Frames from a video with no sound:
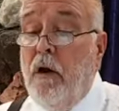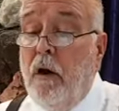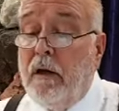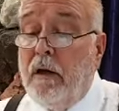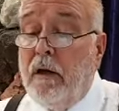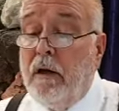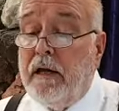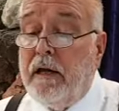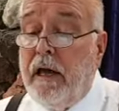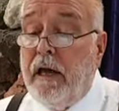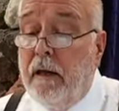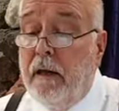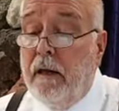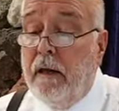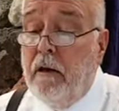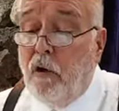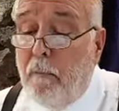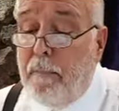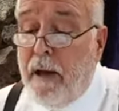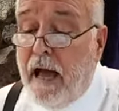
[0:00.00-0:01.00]
Okay,
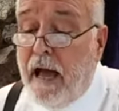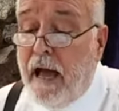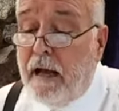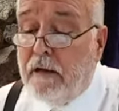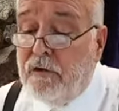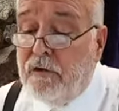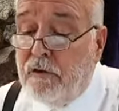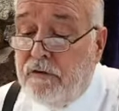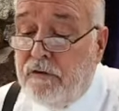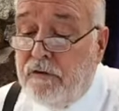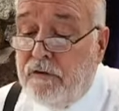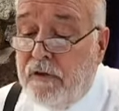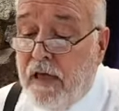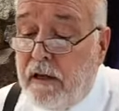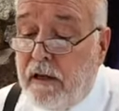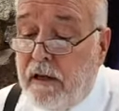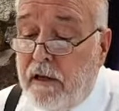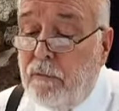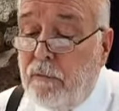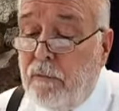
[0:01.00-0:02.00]
go back to
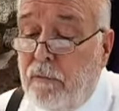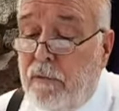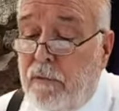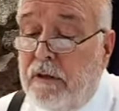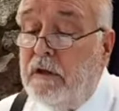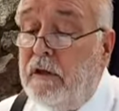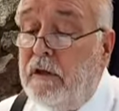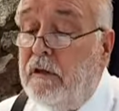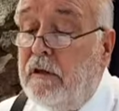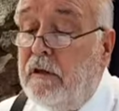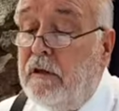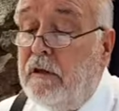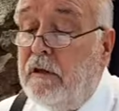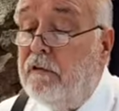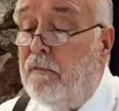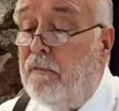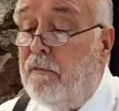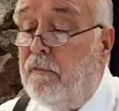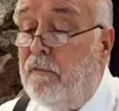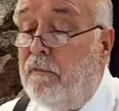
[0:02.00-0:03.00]
2 Corinthians
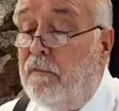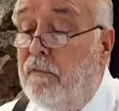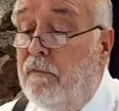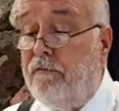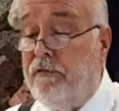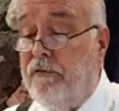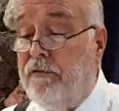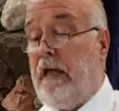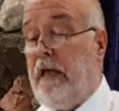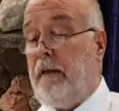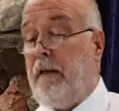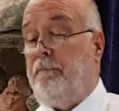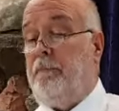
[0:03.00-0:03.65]
5:16.